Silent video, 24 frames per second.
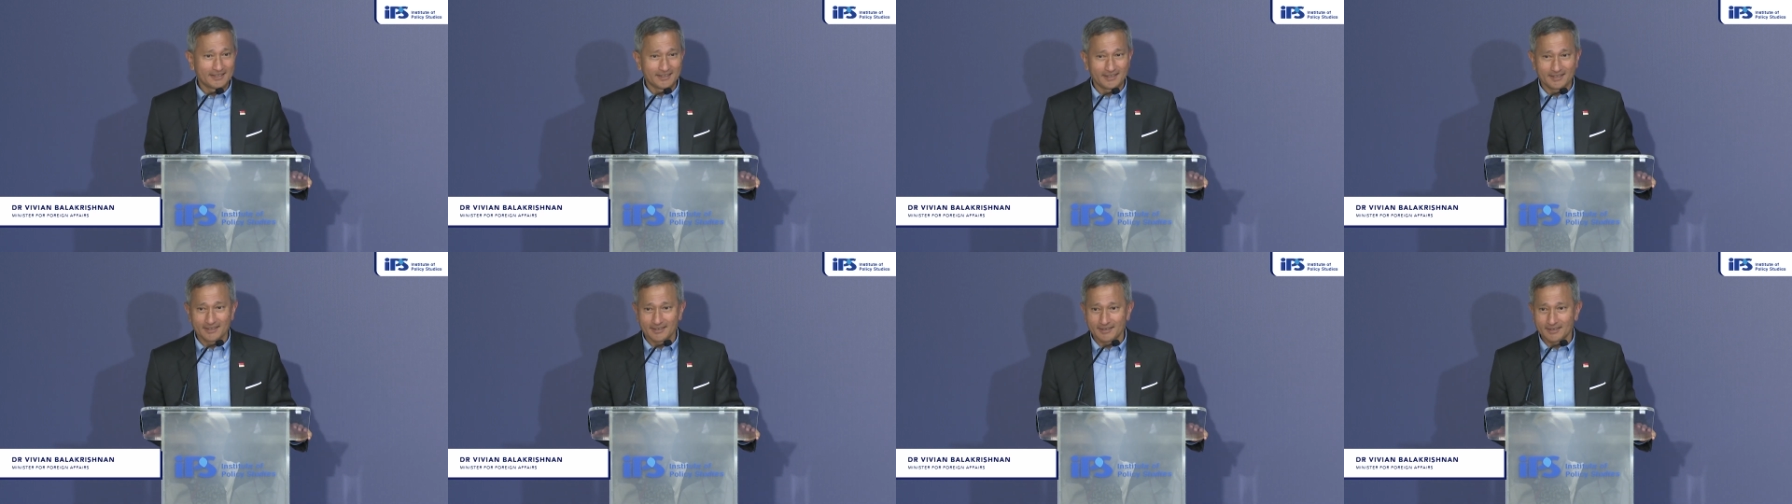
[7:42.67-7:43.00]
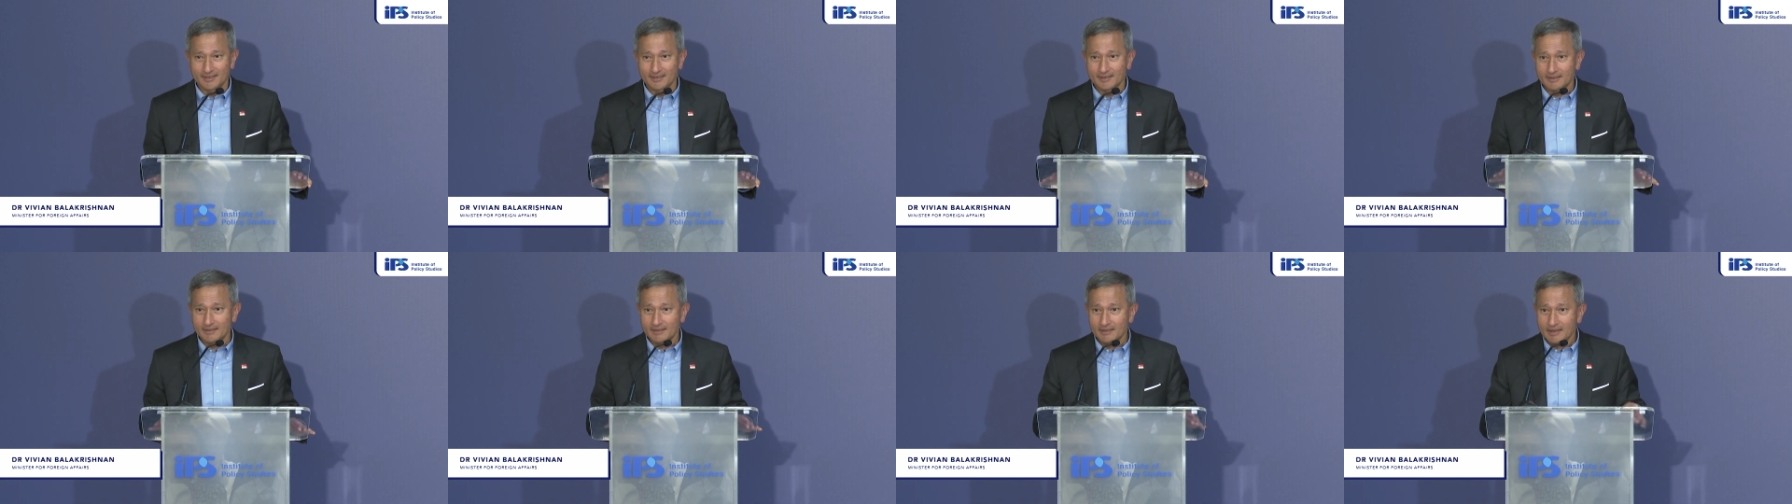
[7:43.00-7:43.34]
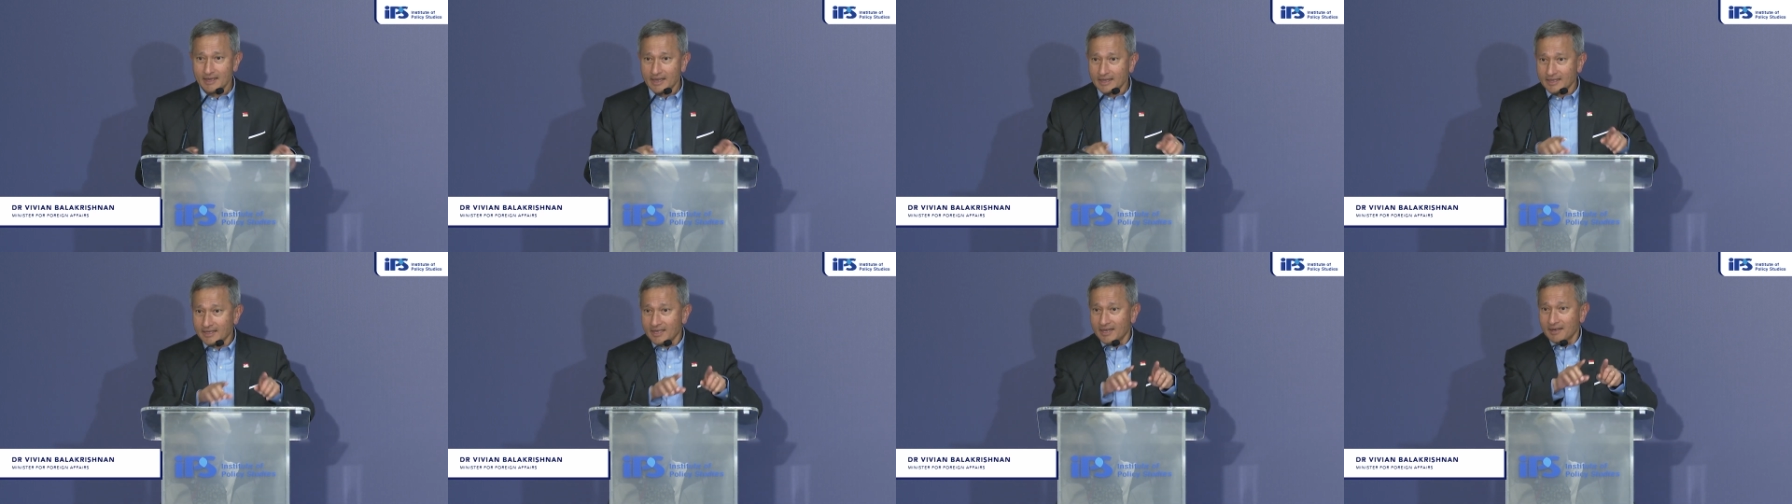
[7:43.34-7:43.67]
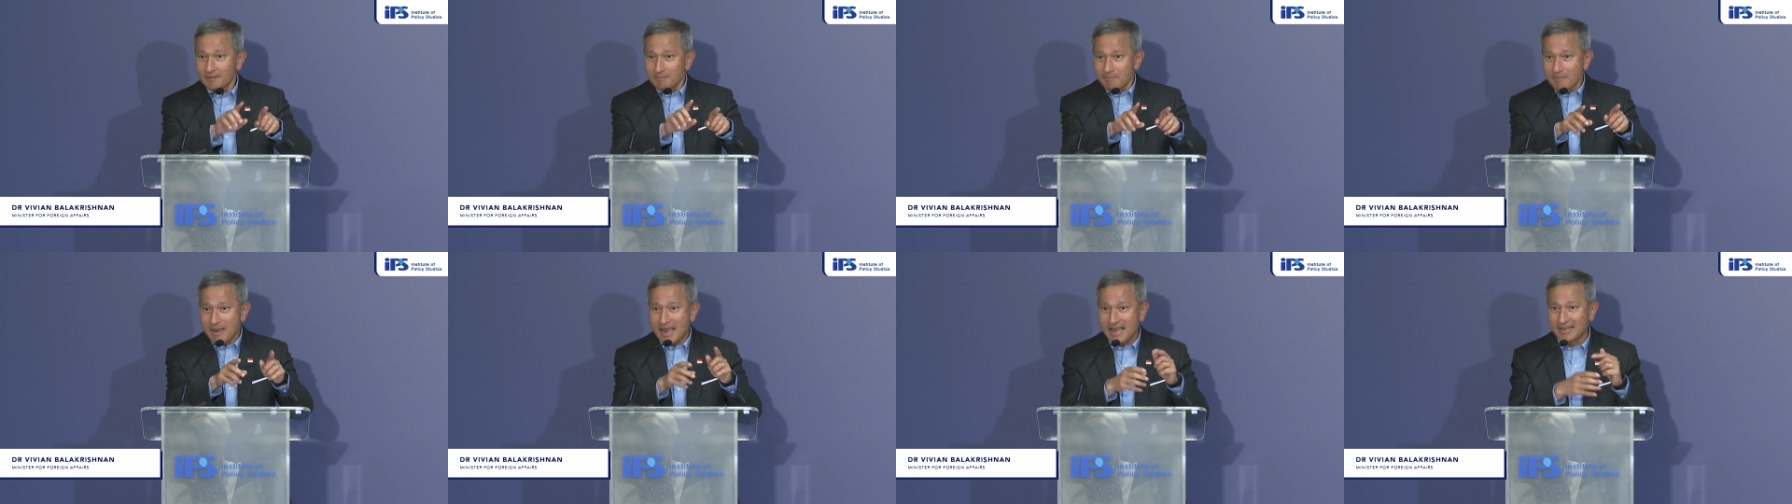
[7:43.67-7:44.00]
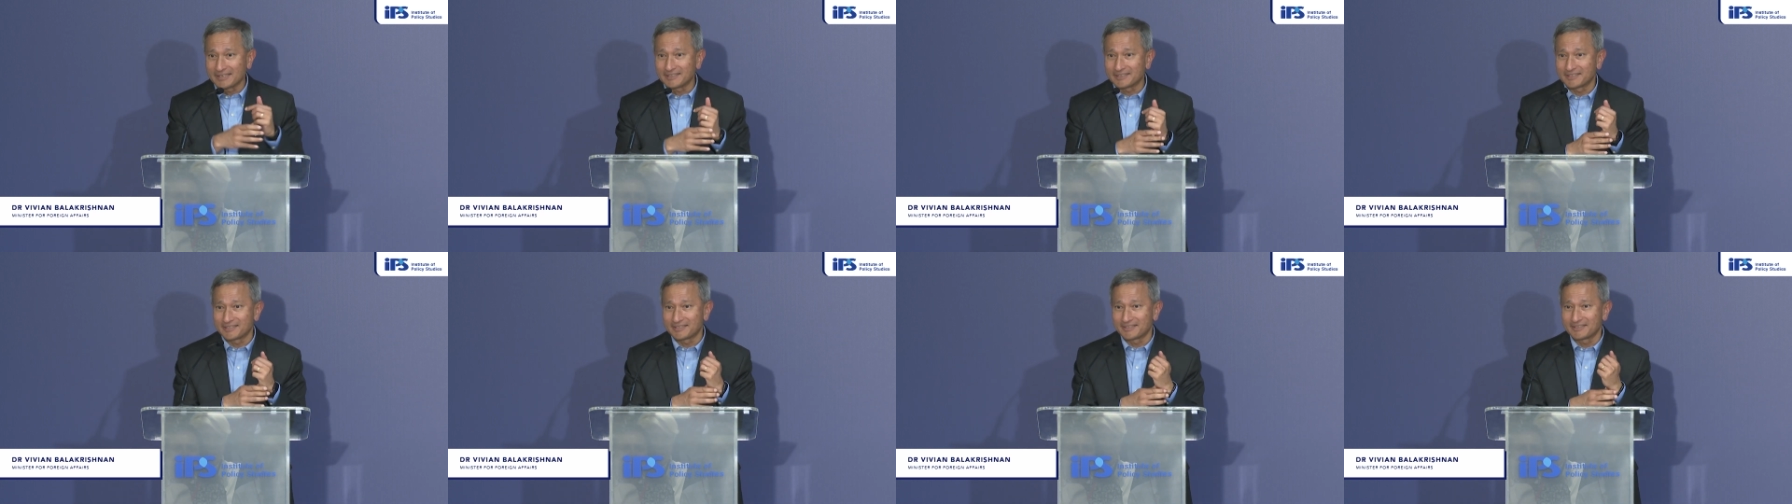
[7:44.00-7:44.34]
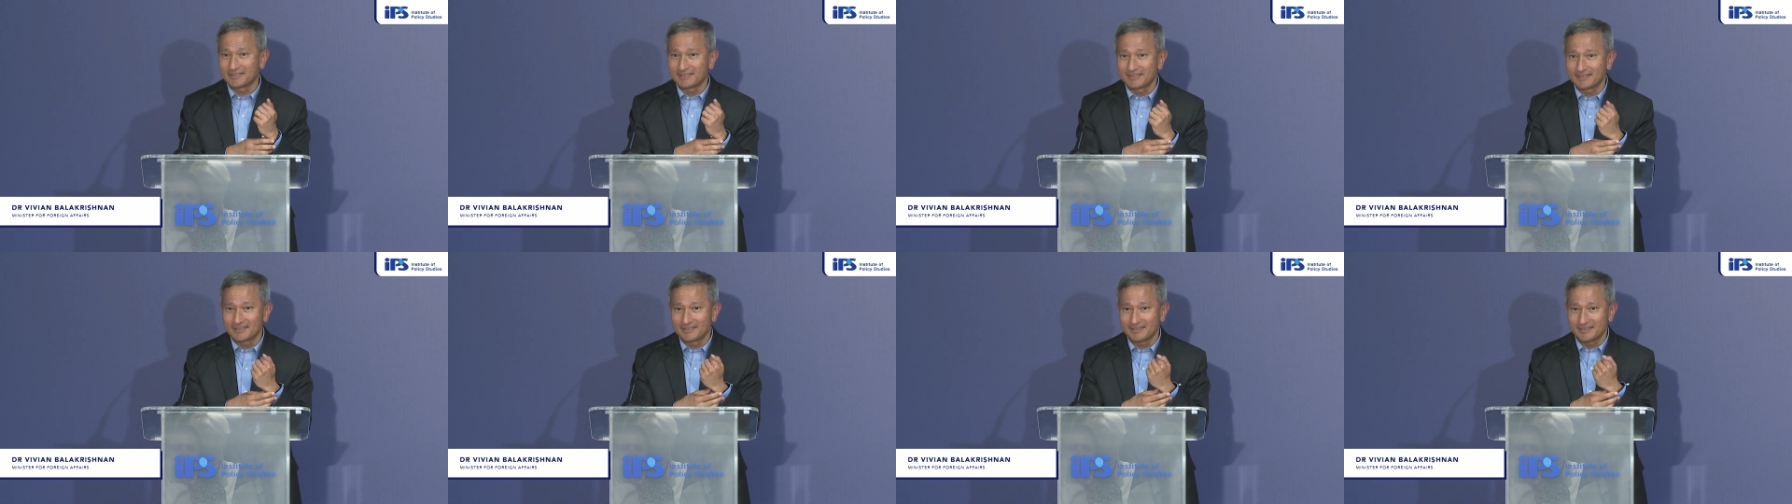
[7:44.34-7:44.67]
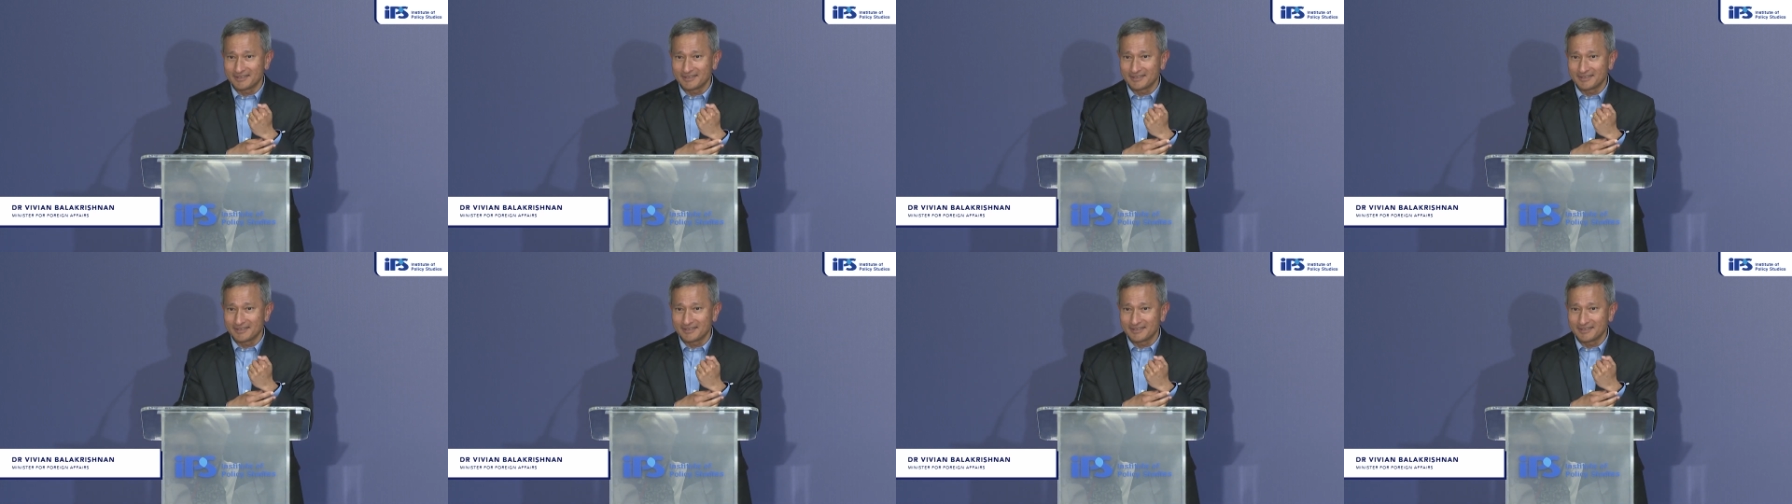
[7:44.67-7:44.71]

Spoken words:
I can't match